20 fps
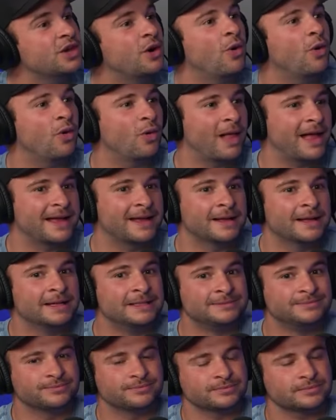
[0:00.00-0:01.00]
the whole, like,
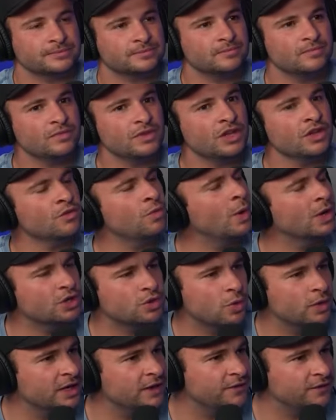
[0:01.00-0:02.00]

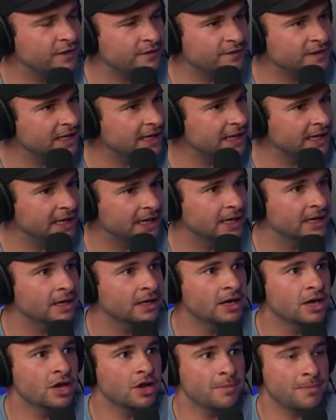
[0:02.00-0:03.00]

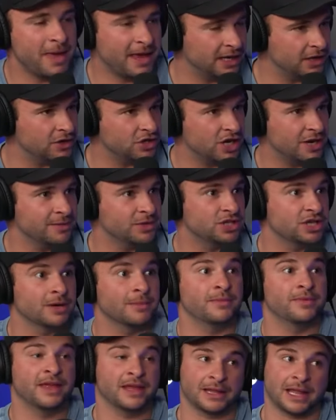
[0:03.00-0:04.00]
2015, make it to the
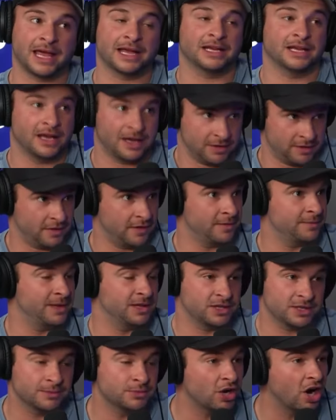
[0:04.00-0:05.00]
championship, then, like, I
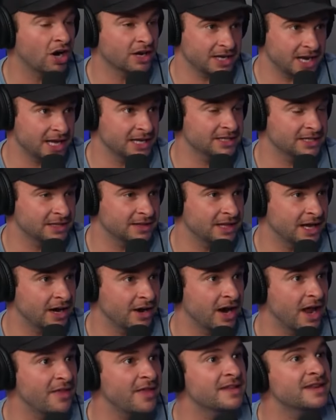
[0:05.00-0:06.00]
mean, some dog days in
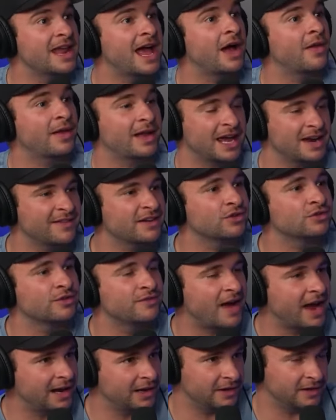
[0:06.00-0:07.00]
there, and then now kind of like a
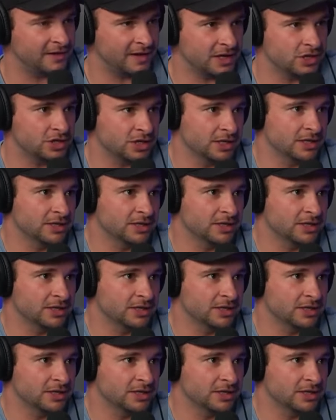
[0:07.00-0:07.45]
revitalization.